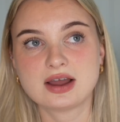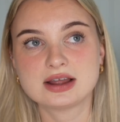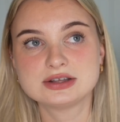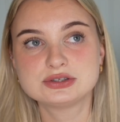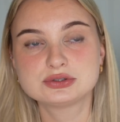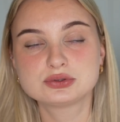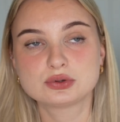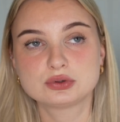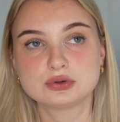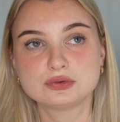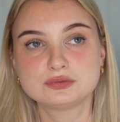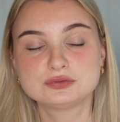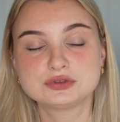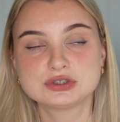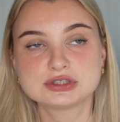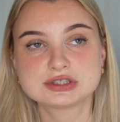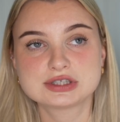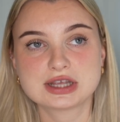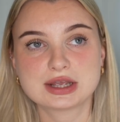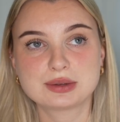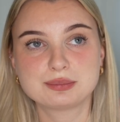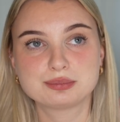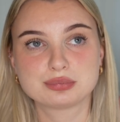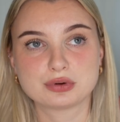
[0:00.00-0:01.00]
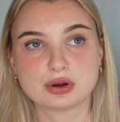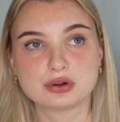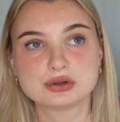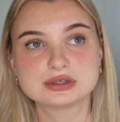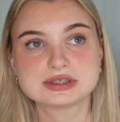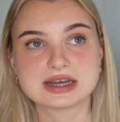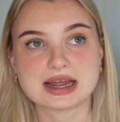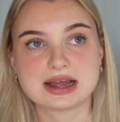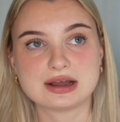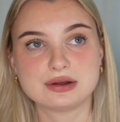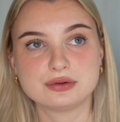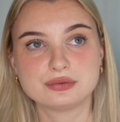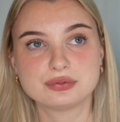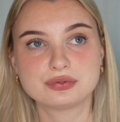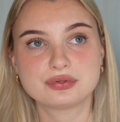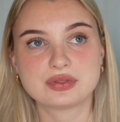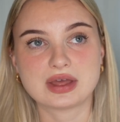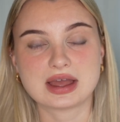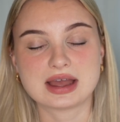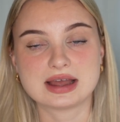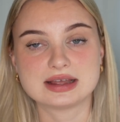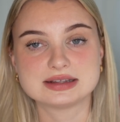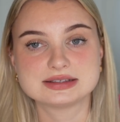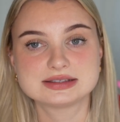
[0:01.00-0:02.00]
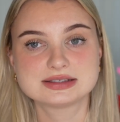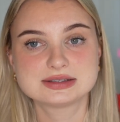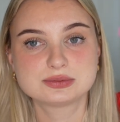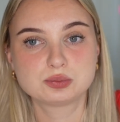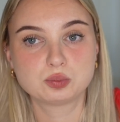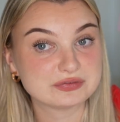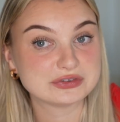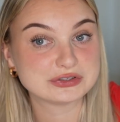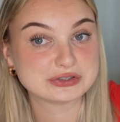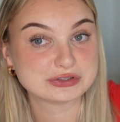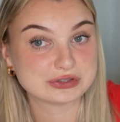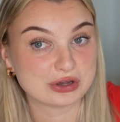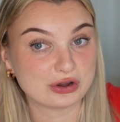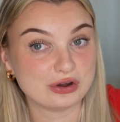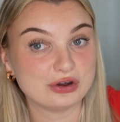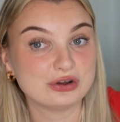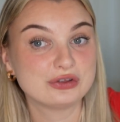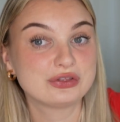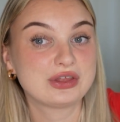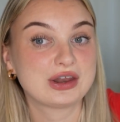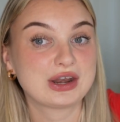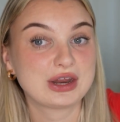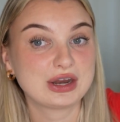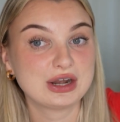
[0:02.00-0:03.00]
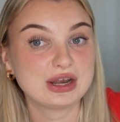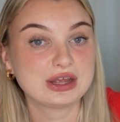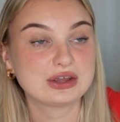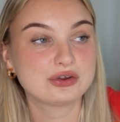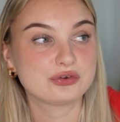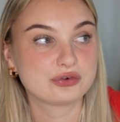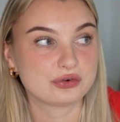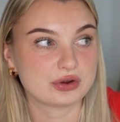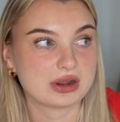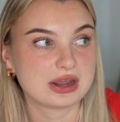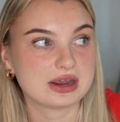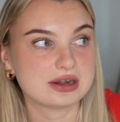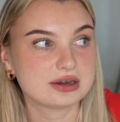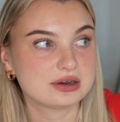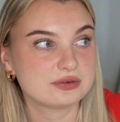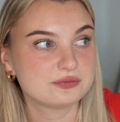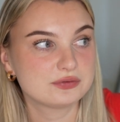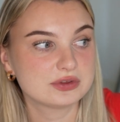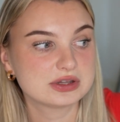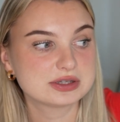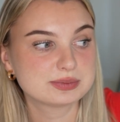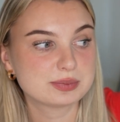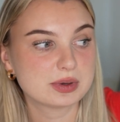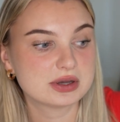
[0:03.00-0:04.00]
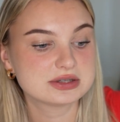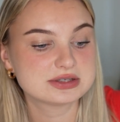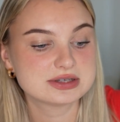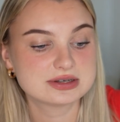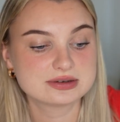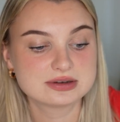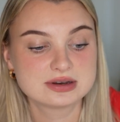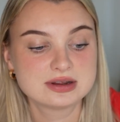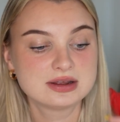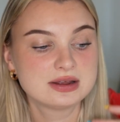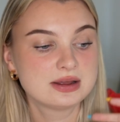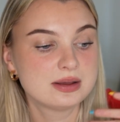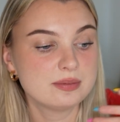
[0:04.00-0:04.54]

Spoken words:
I sort of just like broke down that facade that I like created for this person.